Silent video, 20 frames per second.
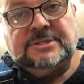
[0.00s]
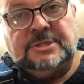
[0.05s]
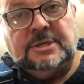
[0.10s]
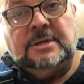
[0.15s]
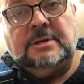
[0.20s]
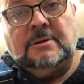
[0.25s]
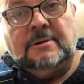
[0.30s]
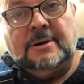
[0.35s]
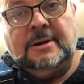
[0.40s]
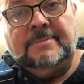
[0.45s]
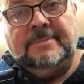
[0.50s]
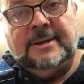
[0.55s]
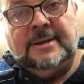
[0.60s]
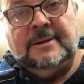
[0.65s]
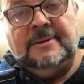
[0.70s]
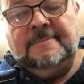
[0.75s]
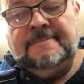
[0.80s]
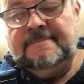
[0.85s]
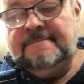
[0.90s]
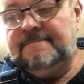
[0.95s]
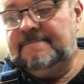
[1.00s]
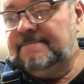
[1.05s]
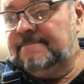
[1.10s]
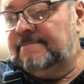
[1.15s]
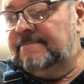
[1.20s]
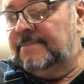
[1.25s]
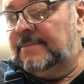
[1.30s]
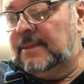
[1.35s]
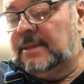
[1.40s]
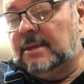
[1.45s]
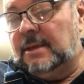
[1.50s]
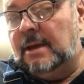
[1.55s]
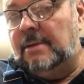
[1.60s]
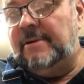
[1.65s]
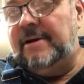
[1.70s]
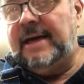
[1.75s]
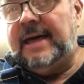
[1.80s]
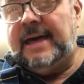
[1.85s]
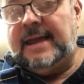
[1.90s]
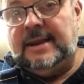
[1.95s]
You know what I mean? I've
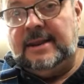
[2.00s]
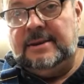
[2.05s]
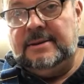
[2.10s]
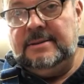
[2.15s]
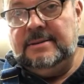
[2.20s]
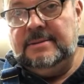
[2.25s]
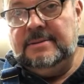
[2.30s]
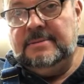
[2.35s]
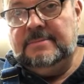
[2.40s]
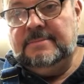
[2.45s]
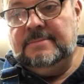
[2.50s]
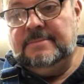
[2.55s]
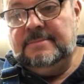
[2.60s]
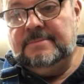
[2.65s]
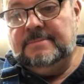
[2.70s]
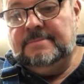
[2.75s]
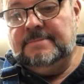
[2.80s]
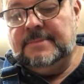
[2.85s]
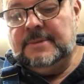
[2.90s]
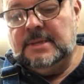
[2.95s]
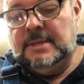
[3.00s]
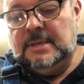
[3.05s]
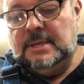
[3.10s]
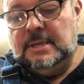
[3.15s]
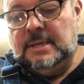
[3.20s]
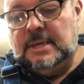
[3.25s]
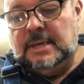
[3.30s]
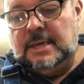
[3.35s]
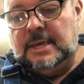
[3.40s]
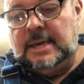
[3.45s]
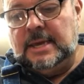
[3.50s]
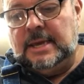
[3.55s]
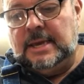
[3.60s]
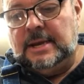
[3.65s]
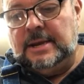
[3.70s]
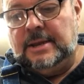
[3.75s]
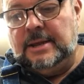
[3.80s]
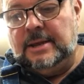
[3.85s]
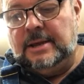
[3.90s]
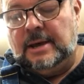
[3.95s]
had it.
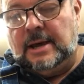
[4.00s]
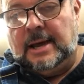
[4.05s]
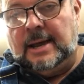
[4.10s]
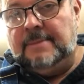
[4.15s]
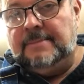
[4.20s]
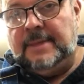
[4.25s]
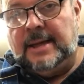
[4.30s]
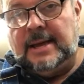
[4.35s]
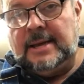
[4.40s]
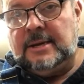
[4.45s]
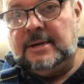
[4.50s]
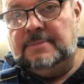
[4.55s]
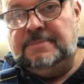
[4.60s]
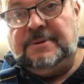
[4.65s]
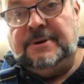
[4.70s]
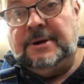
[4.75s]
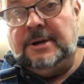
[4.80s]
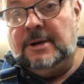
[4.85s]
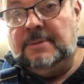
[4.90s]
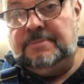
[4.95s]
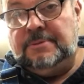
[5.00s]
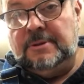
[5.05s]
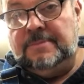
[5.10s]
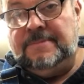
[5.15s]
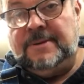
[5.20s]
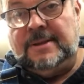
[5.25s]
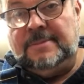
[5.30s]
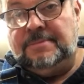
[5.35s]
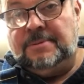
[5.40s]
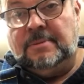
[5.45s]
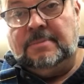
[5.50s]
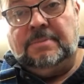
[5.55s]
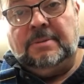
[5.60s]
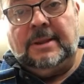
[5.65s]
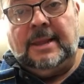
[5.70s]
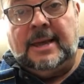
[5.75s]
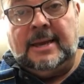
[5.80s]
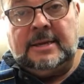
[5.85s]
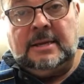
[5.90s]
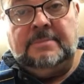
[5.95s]
And I'm not going to put up with people
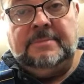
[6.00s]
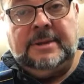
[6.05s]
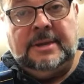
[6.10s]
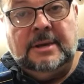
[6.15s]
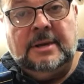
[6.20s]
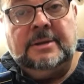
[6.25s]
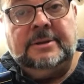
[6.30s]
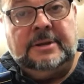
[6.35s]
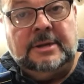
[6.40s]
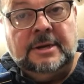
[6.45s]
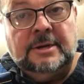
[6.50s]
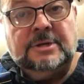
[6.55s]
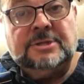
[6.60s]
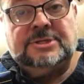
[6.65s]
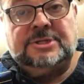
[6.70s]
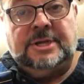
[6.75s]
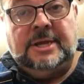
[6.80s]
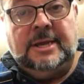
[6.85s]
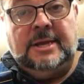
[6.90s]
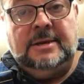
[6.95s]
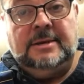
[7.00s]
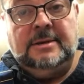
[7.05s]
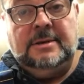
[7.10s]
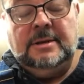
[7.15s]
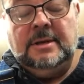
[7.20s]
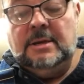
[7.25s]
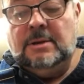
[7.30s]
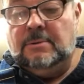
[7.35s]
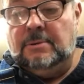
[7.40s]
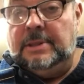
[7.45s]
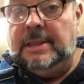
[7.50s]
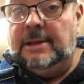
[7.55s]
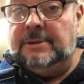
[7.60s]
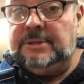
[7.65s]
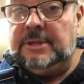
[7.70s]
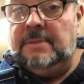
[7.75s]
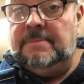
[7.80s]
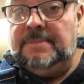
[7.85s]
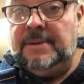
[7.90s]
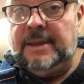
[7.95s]
blocking me on the interstate without
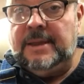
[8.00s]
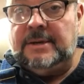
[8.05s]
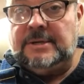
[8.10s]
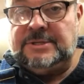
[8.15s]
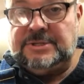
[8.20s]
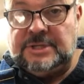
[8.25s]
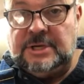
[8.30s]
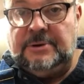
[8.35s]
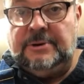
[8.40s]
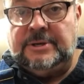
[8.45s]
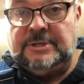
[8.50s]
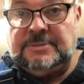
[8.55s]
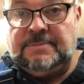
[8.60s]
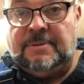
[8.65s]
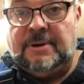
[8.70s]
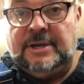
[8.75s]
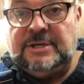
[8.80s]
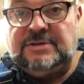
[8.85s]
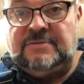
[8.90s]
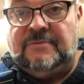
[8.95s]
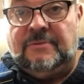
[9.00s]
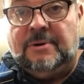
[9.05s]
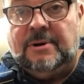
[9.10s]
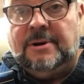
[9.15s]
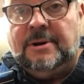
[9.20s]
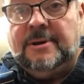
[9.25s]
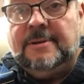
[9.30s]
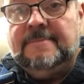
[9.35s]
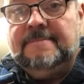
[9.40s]
them paying a serious price for it.